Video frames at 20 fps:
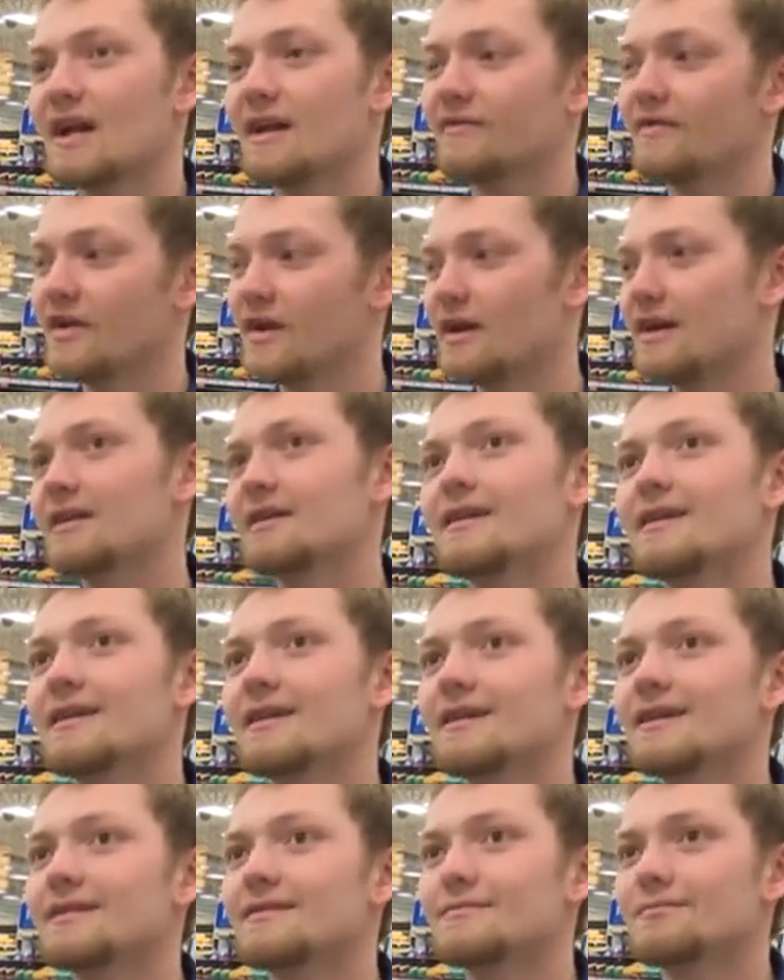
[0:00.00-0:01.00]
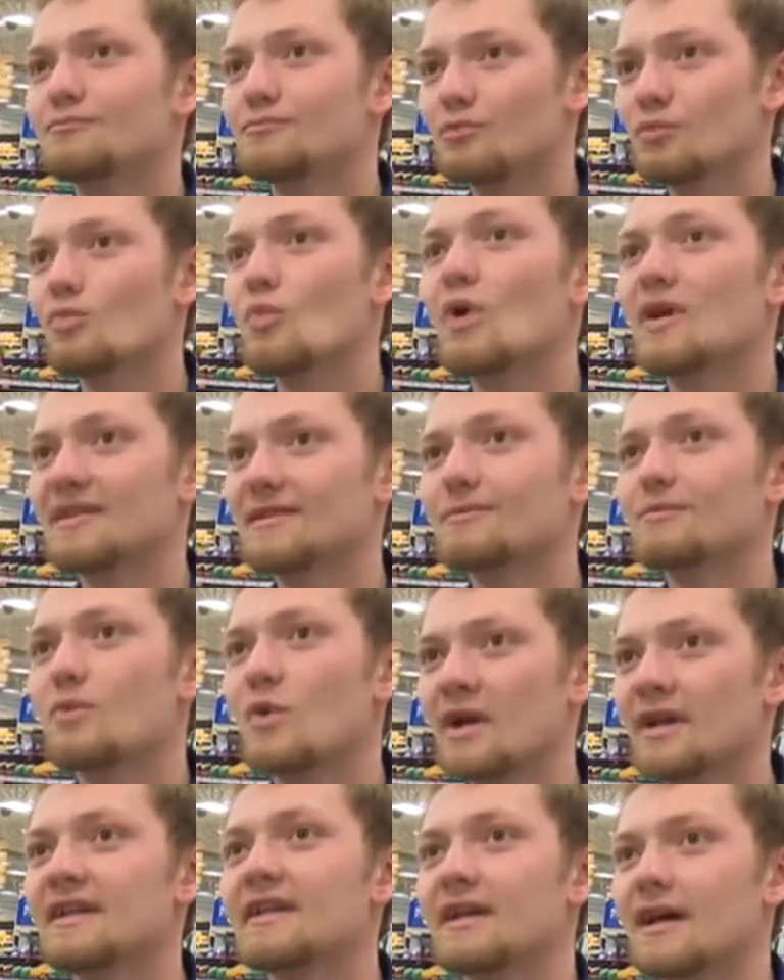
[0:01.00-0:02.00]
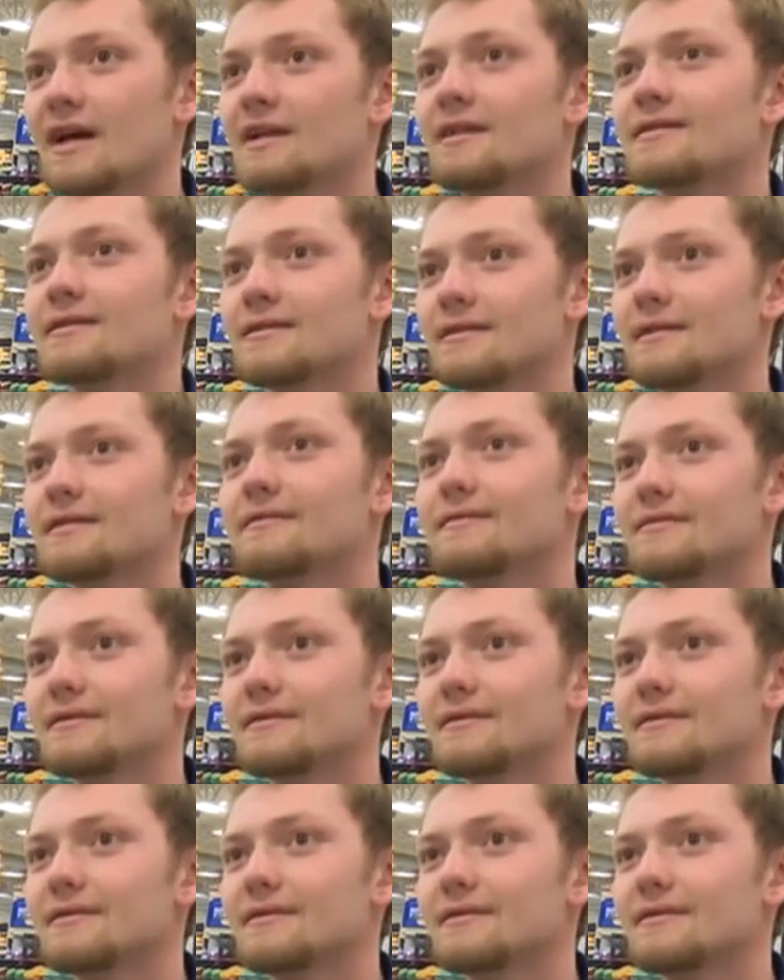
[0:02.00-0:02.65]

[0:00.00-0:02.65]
It's kind of a one, one and done.